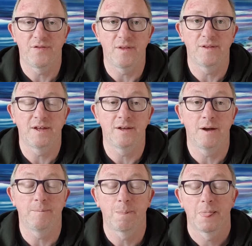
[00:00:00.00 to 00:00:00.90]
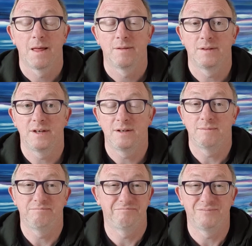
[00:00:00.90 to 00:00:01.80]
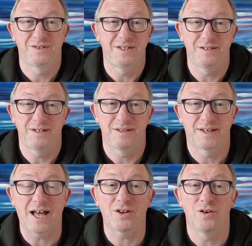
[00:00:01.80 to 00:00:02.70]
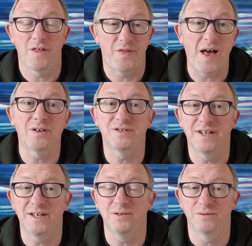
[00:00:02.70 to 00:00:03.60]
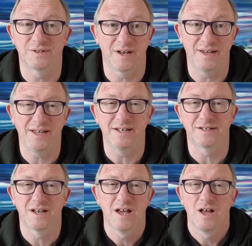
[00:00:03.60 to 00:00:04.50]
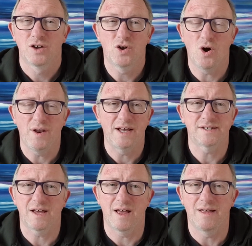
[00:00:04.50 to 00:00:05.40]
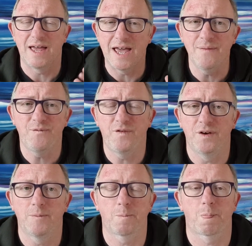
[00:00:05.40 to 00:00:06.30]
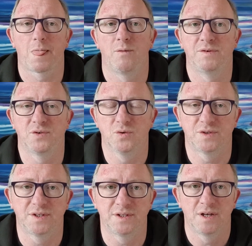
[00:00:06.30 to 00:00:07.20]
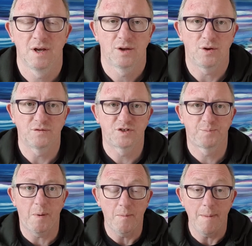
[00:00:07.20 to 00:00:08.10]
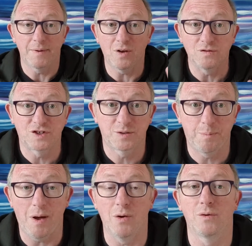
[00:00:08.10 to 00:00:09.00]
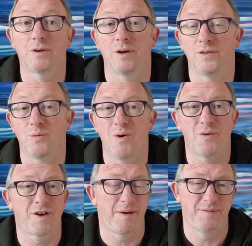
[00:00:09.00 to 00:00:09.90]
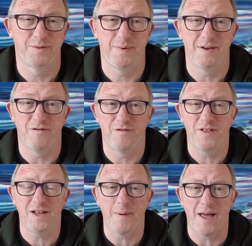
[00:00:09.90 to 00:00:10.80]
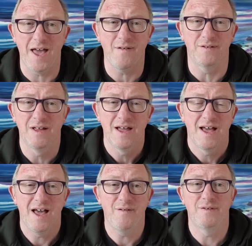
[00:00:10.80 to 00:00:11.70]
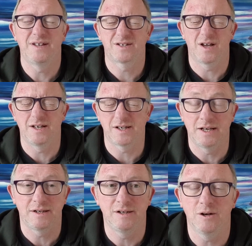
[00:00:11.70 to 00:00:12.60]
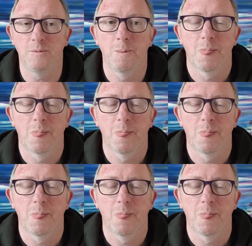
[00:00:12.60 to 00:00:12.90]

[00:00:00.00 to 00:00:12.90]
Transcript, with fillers: the, um, the was it the, the cattle on a thousand hills are his. God has infinite resources. God Remember, God spoke, and the world came into being. Think about heaven. Heaven, it's, is it, you know,